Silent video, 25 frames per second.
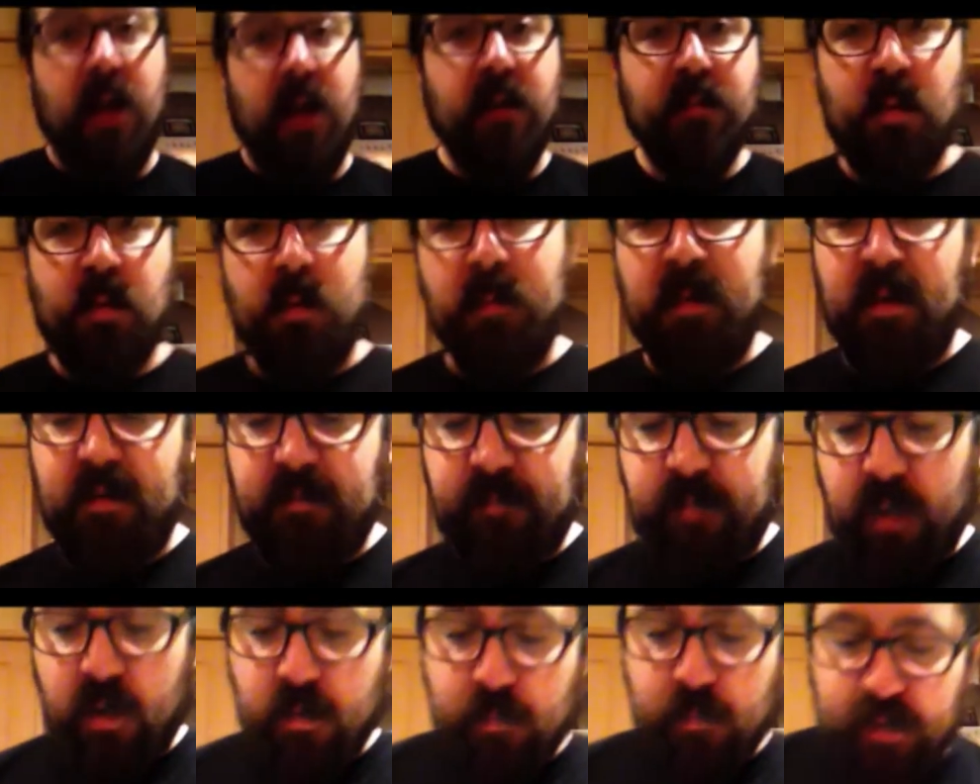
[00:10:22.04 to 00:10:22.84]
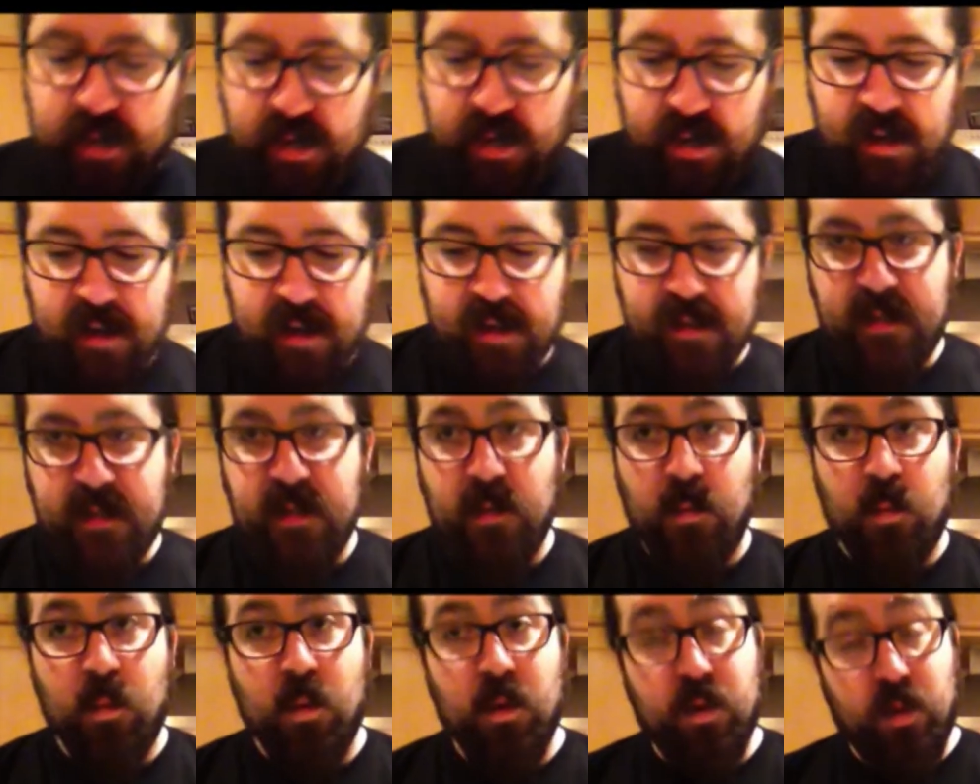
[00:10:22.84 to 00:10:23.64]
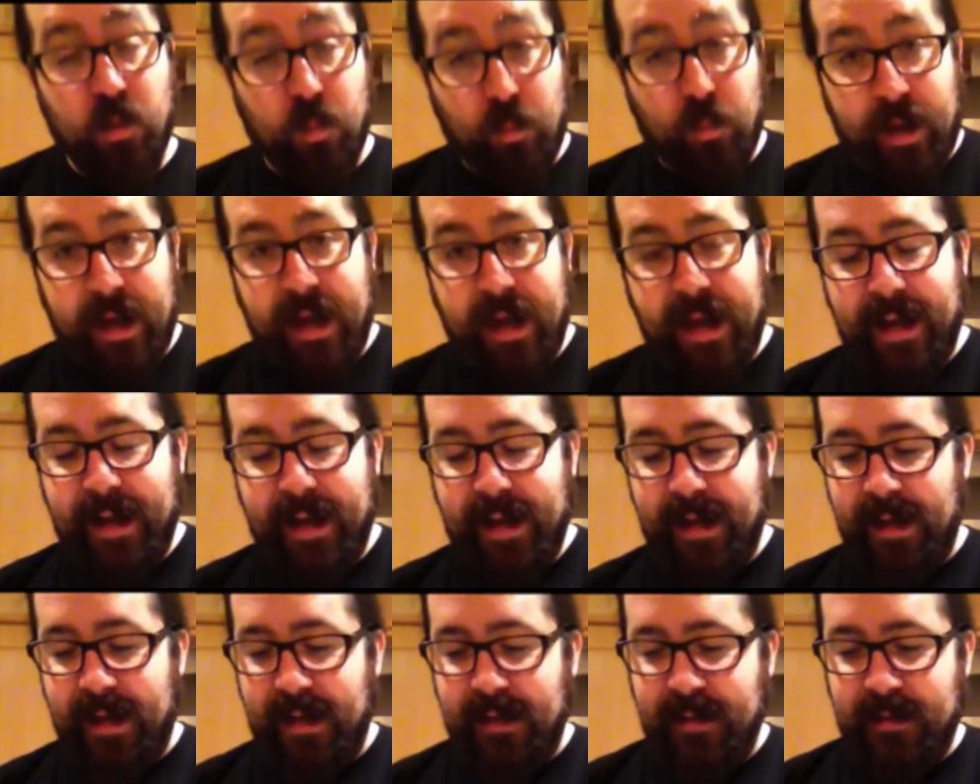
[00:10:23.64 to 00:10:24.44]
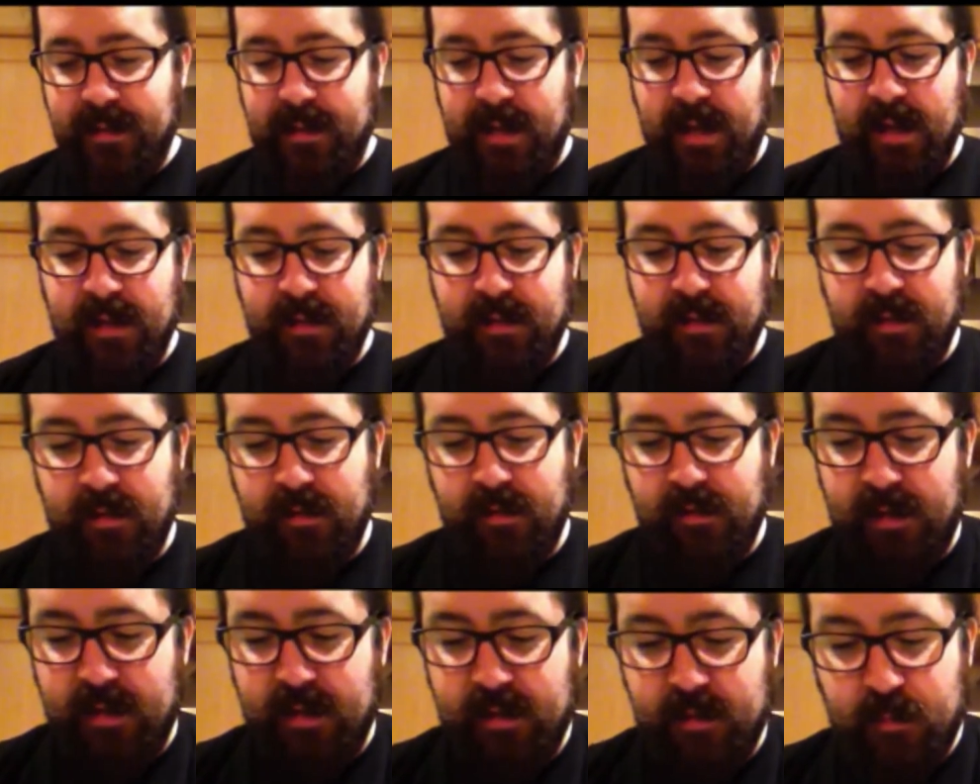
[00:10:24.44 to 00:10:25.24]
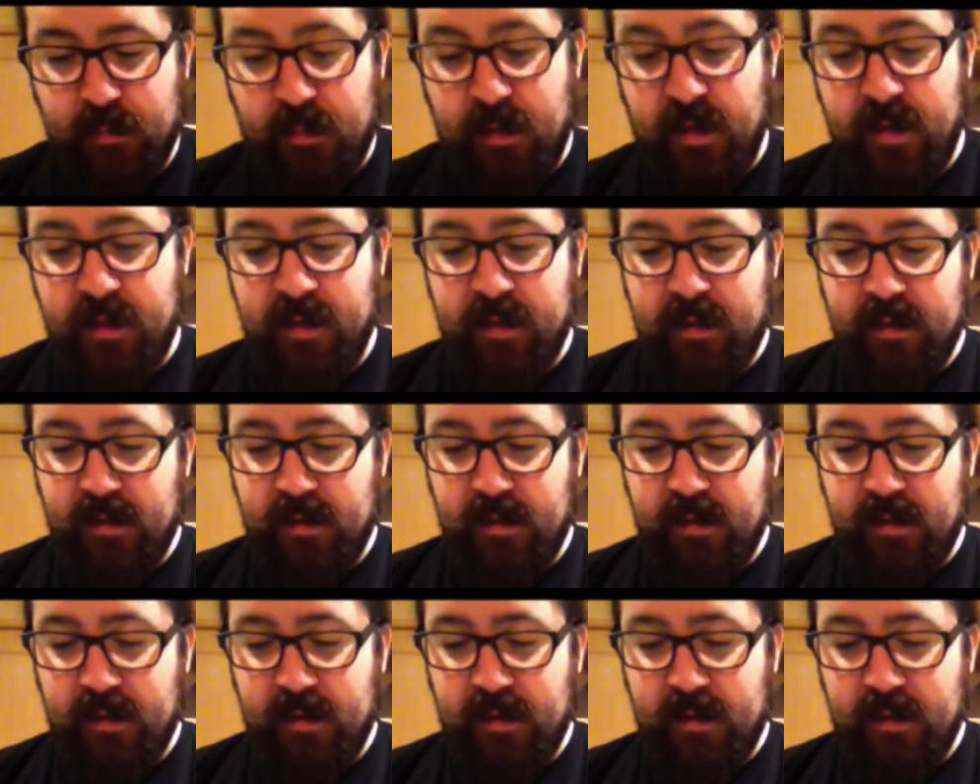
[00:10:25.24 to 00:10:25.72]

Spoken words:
it's probably a faux pas to walk away and do this, but